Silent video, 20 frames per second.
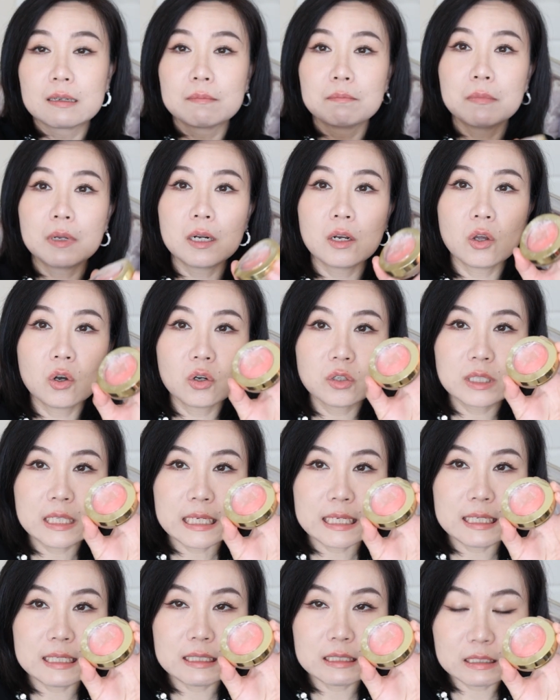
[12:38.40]

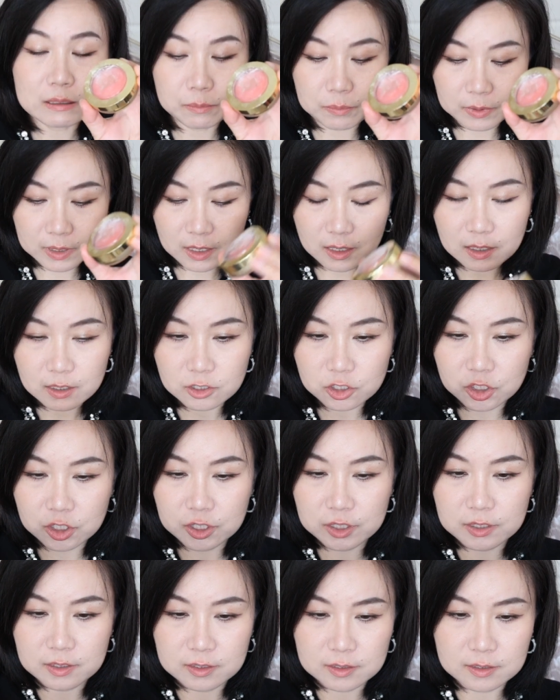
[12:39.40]
Maloney's
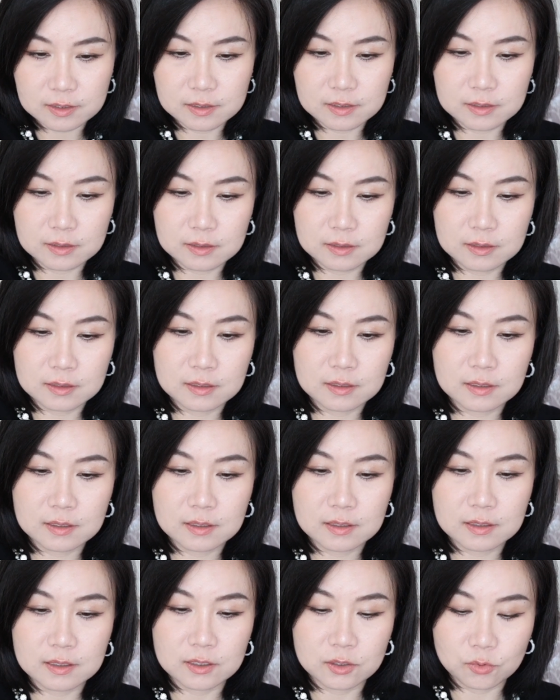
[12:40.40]
blush.
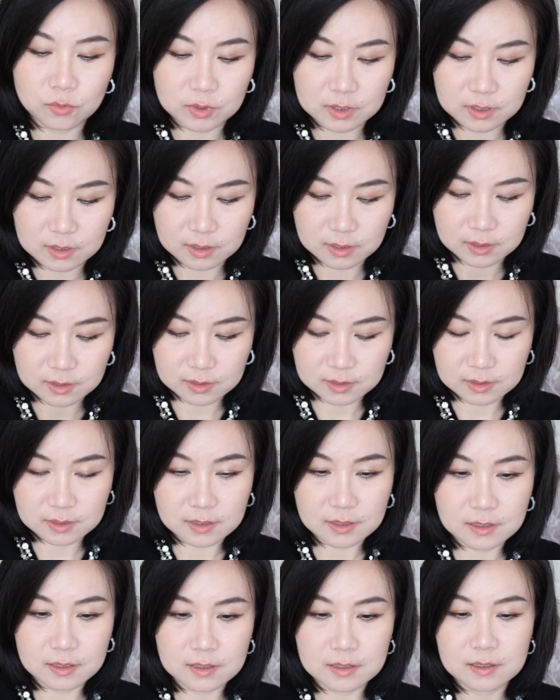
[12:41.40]
This was
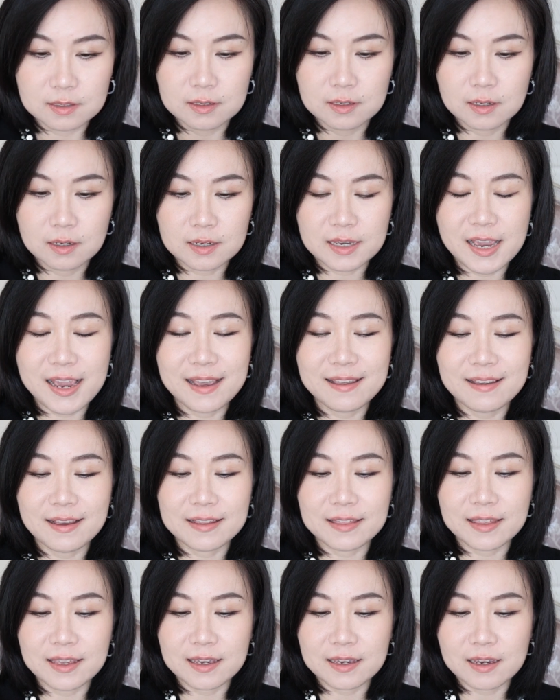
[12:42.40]
again, I
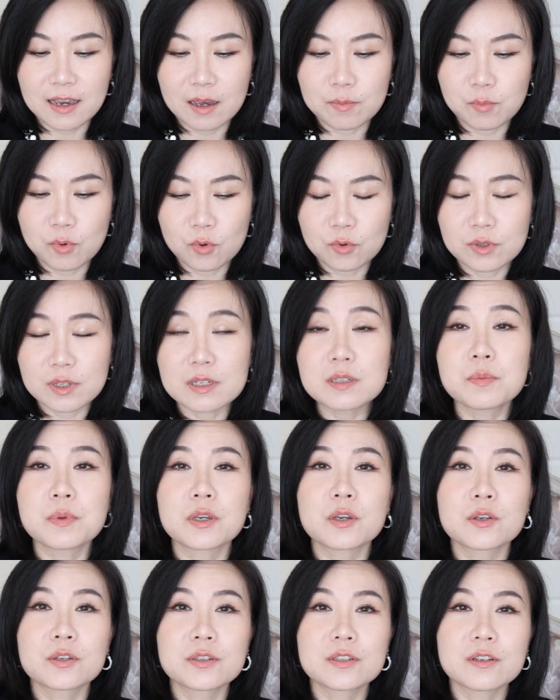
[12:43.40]
think I bought this
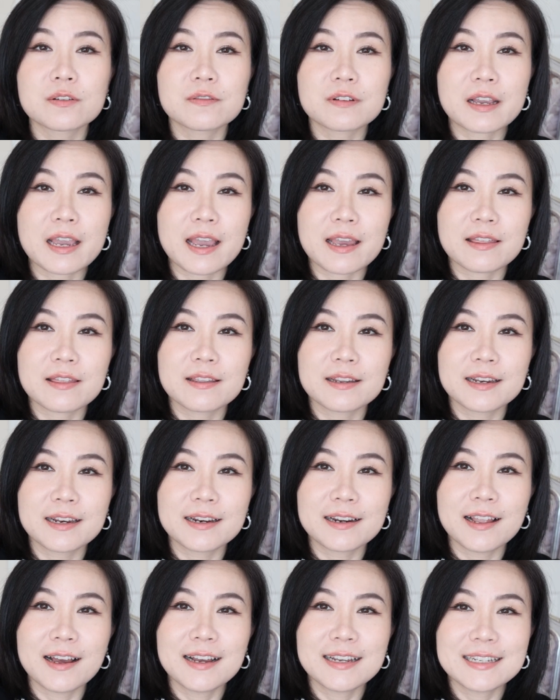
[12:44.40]
because of
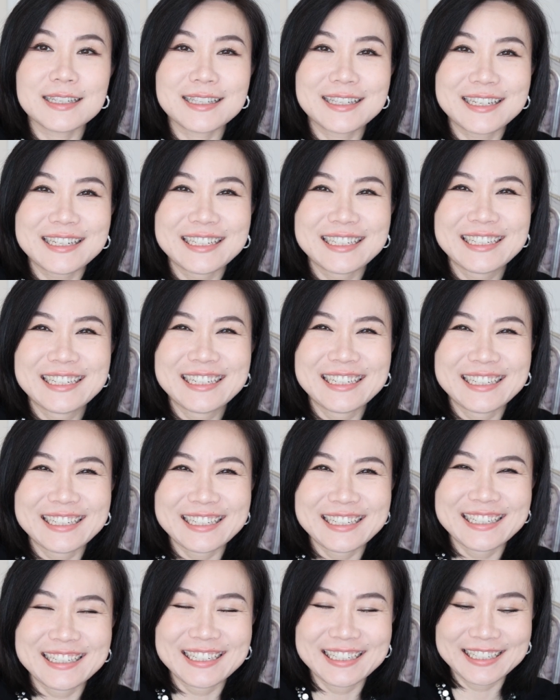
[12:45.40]
Kathleen Light.
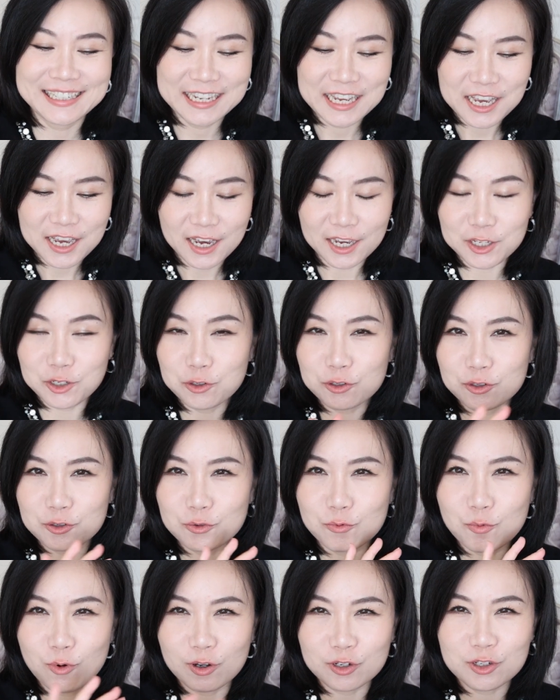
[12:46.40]
I used
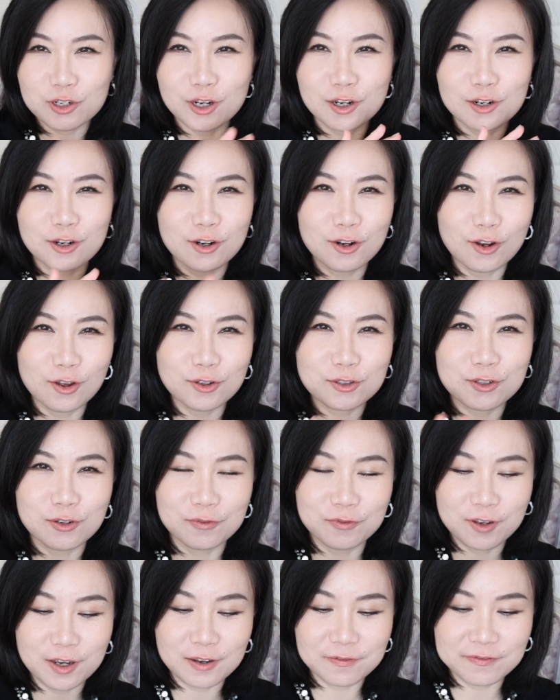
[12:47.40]
to watch a lot
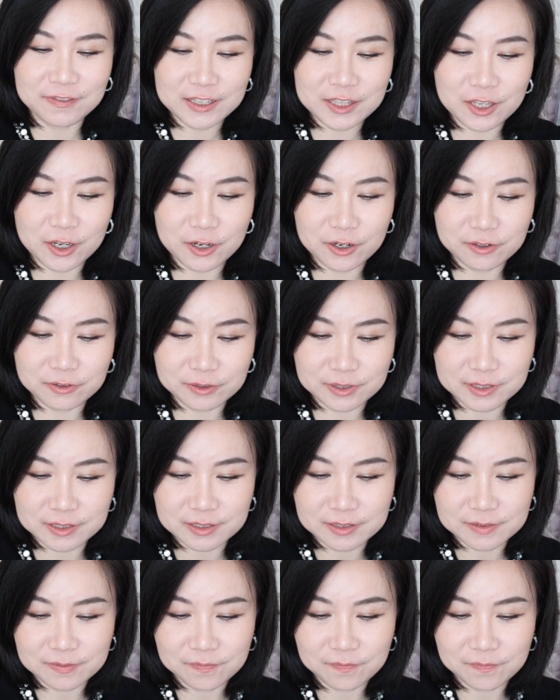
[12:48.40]
of her videos.